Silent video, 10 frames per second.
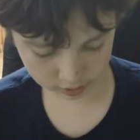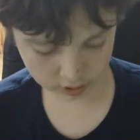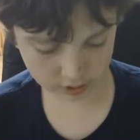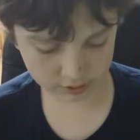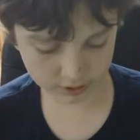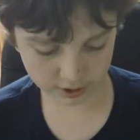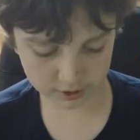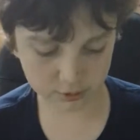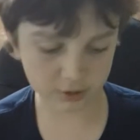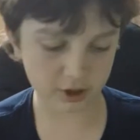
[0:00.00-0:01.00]
it's not
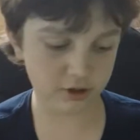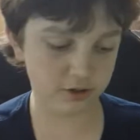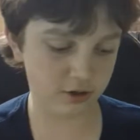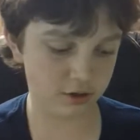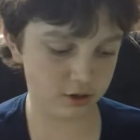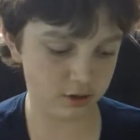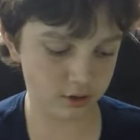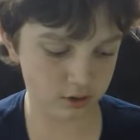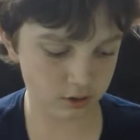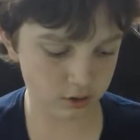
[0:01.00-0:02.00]
doing anything.
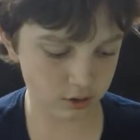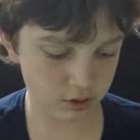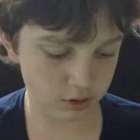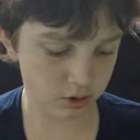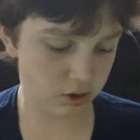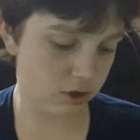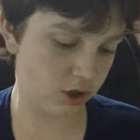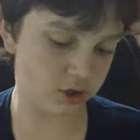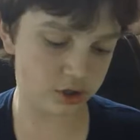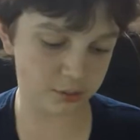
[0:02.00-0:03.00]

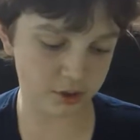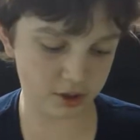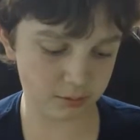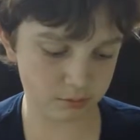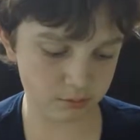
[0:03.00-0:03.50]
Touch to beam.